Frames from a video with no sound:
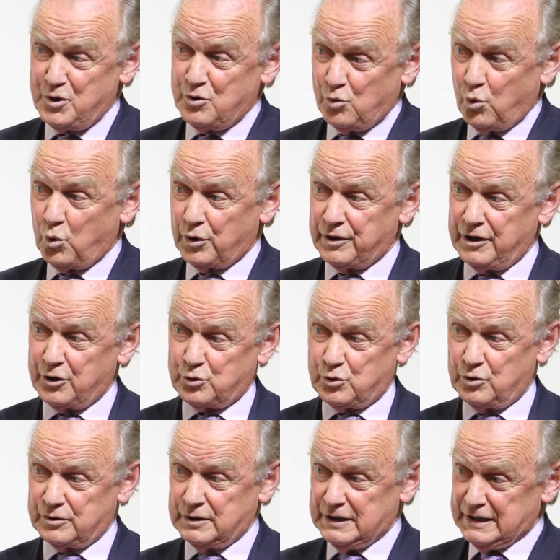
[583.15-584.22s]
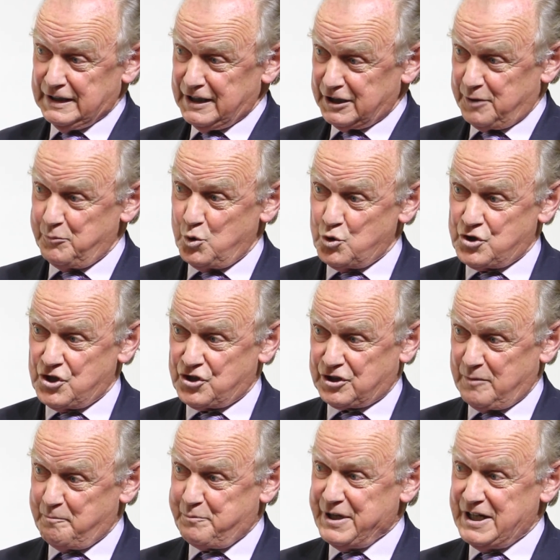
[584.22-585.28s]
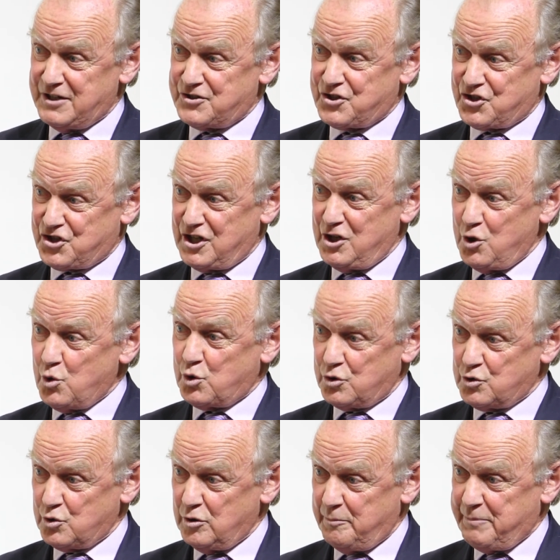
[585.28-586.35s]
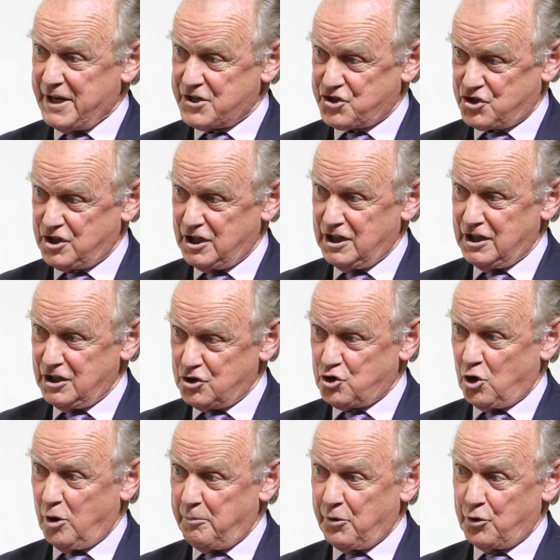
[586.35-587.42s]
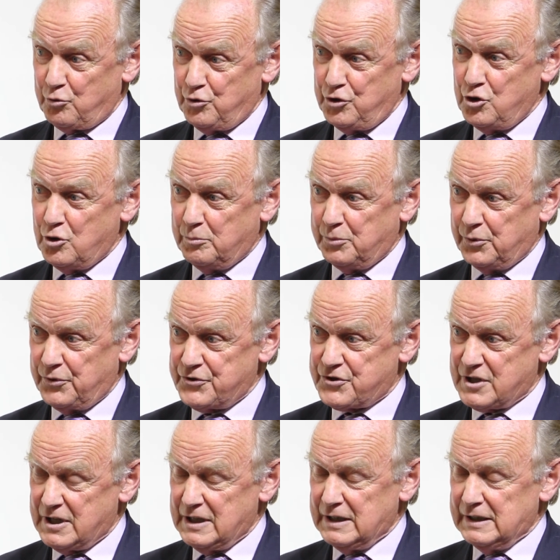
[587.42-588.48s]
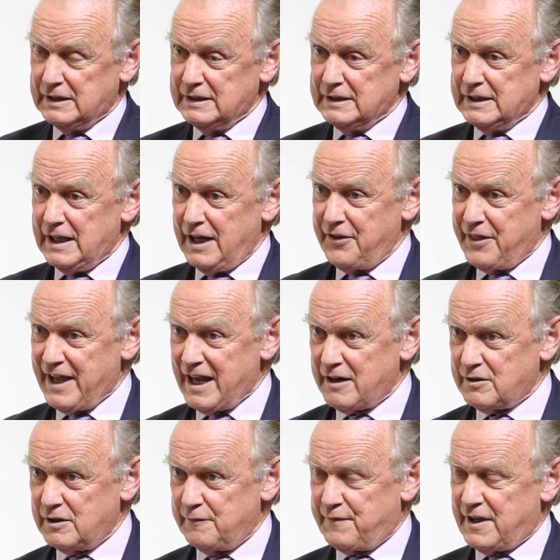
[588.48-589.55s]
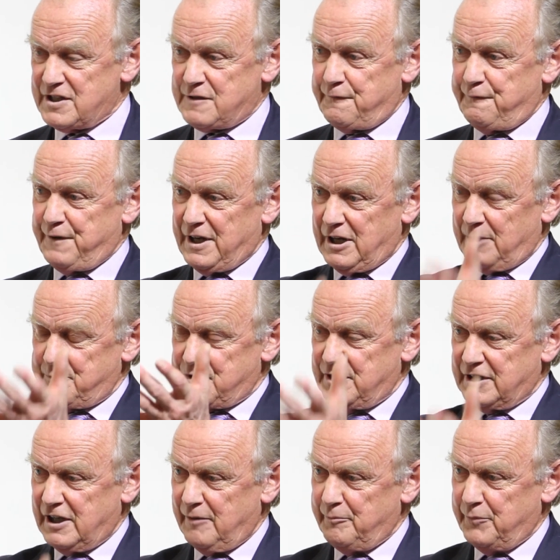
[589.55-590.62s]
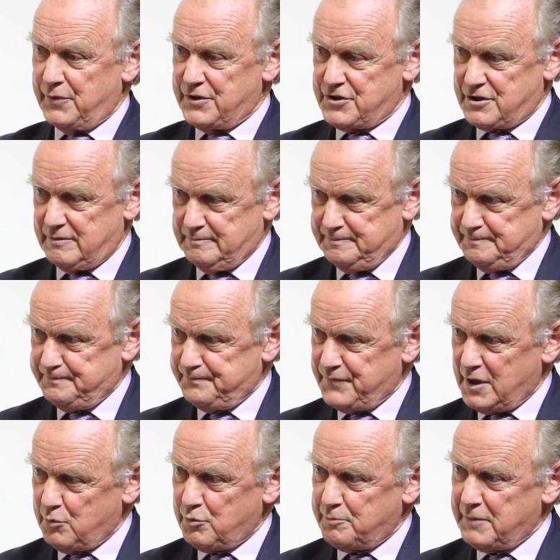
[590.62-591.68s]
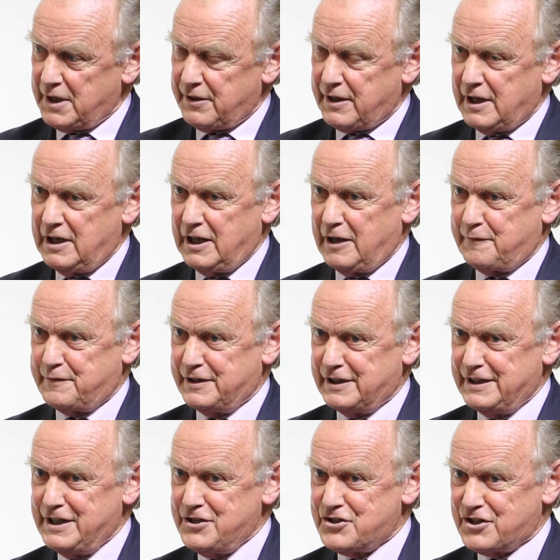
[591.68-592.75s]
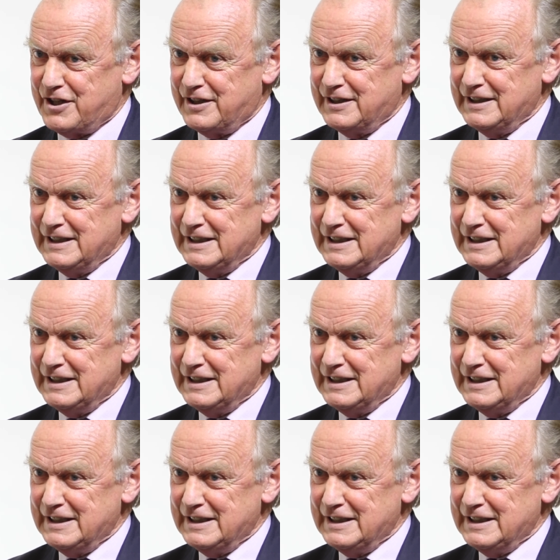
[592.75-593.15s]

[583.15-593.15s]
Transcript: all the local communities compete to see who can do the best job on renewables. And that, if that's fed up to the governments, it would make their life a little easier.